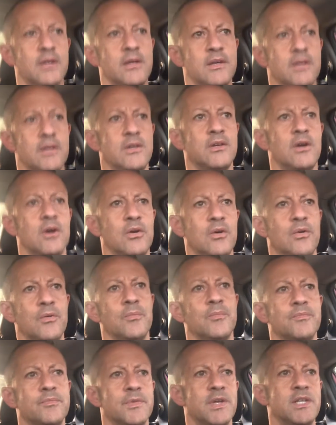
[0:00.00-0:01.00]
you know,
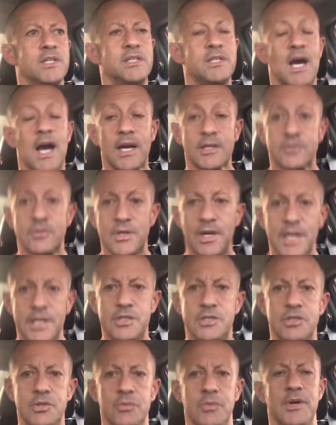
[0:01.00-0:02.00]

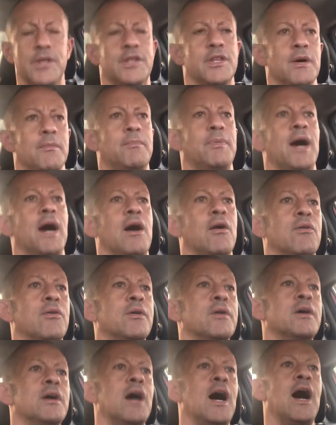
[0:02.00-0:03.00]
indoctrinate you with about
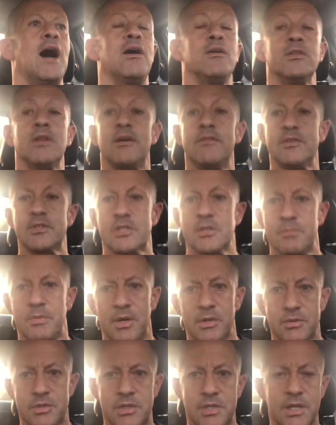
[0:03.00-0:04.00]
how love is
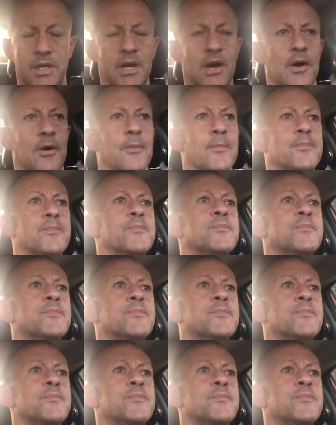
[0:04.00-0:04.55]
supposed to go.